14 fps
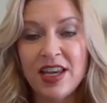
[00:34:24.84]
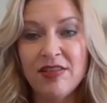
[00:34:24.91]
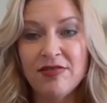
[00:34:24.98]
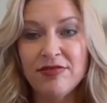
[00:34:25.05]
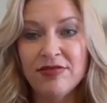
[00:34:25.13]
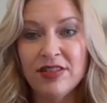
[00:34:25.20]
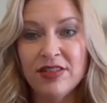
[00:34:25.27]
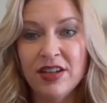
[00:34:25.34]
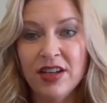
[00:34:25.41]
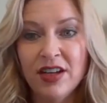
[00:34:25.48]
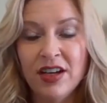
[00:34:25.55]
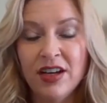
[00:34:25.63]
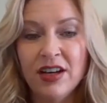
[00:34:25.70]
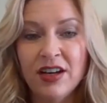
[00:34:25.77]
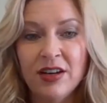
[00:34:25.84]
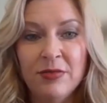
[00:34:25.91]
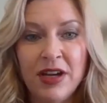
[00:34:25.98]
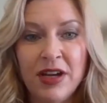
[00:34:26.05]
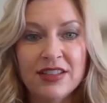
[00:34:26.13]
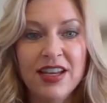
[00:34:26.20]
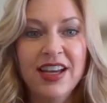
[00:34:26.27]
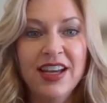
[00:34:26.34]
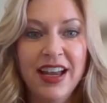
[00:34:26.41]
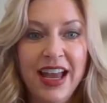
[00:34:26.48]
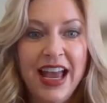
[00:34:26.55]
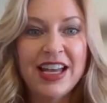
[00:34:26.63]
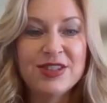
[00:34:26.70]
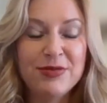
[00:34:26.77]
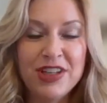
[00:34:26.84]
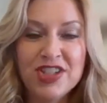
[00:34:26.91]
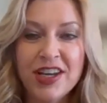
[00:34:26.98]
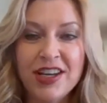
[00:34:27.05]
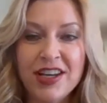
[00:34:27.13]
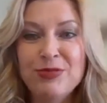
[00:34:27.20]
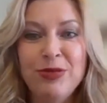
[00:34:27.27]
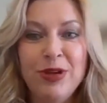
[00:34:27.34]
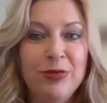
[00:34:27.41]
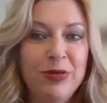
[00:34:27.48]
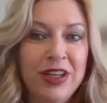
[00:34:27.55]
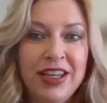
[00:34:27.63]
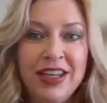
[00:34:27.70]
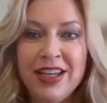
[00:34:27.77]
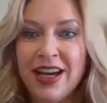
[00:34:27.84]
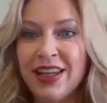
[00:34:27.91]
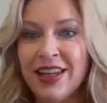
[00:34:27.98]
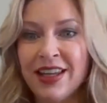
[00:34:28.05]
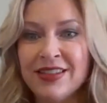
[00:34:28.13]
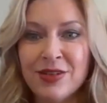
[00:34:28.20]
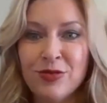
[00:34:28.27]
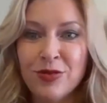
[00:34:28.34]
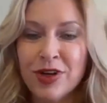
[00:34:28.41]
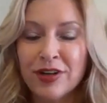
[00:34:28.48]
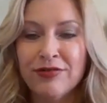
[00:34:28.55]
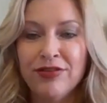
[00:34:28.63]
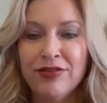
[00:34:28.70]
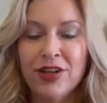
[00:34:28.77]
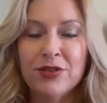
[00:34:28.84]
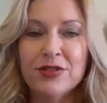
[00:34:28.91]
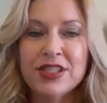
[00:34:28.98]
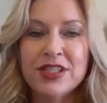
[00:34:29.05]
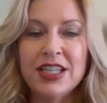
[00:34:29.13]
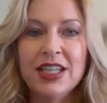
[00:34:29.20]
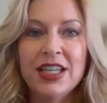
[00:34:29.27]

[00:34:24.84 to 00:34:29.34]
safe. And to keep our uh, staff uh, as, as, we changed PPE guidelines and oh workflows. Oh